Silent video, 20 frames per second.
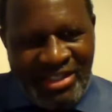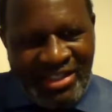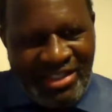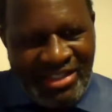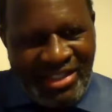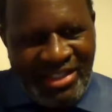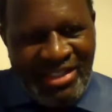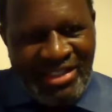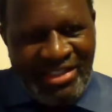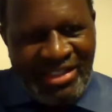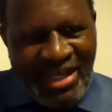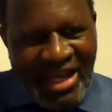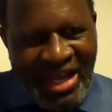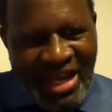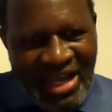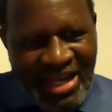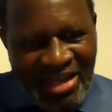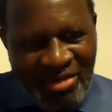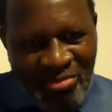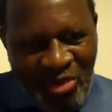He says,
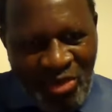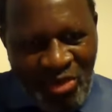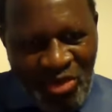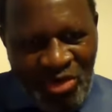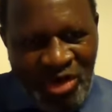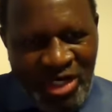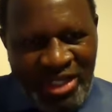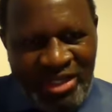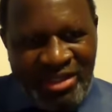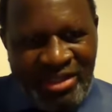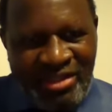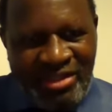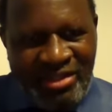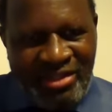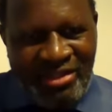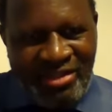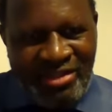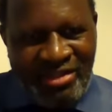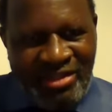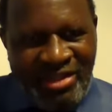I am holy,
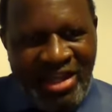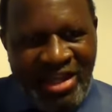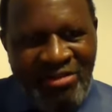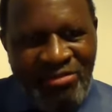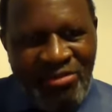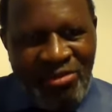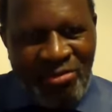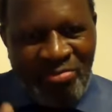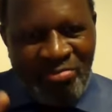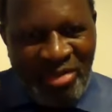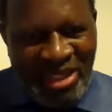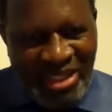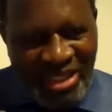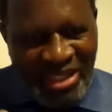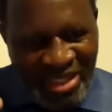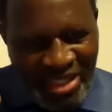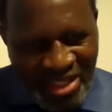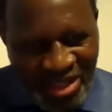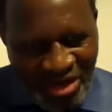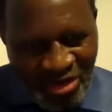therefore
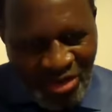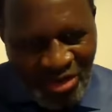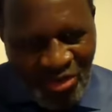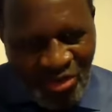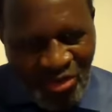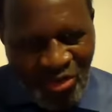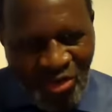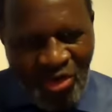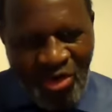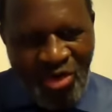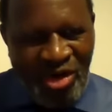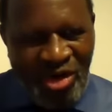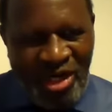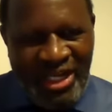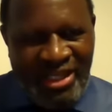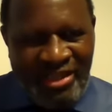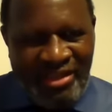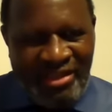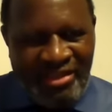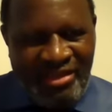be
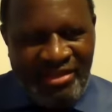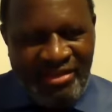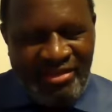holy.